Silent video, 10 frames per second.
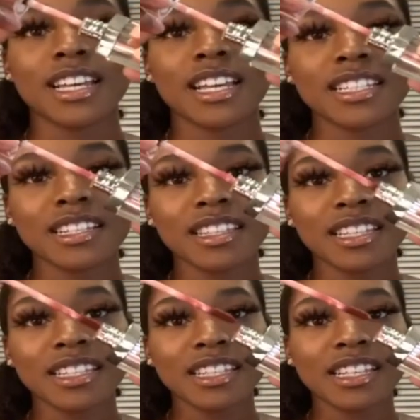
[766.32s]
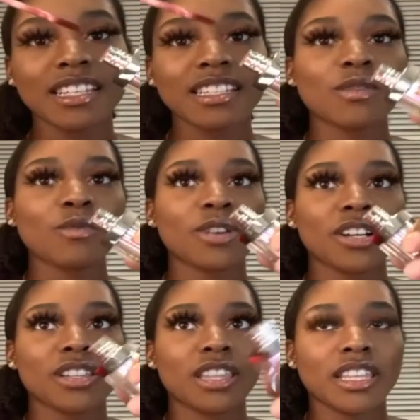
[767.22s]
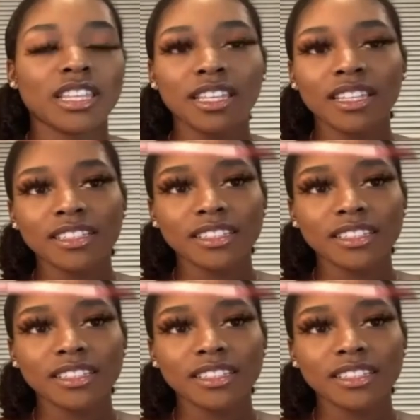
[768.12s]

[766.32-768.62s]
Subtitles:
So this is Worthy.